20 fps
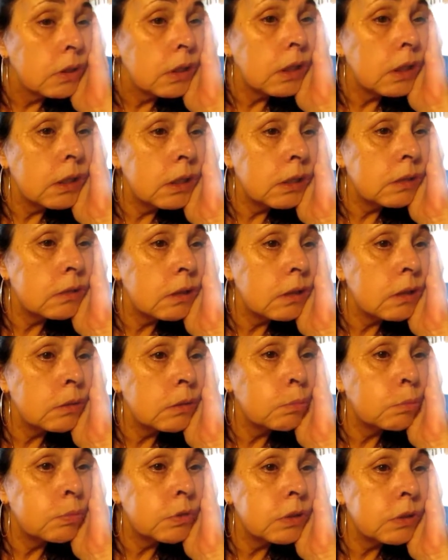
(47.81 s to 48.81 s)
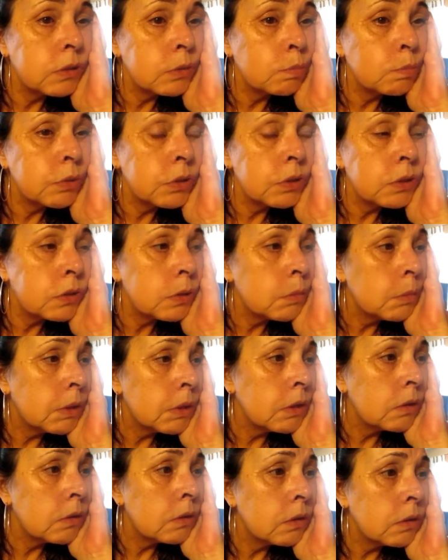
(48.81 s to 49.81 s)
I guess I could just put some
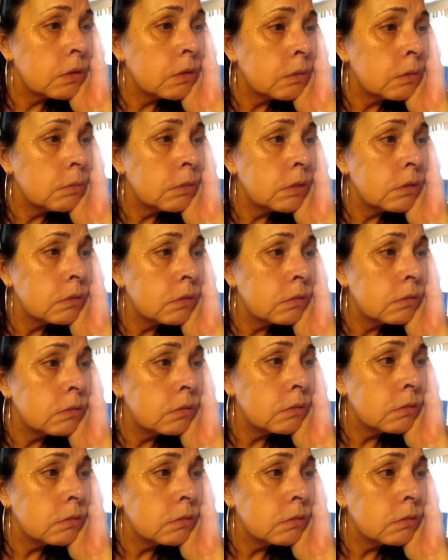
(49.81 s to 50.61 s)
in a thermos.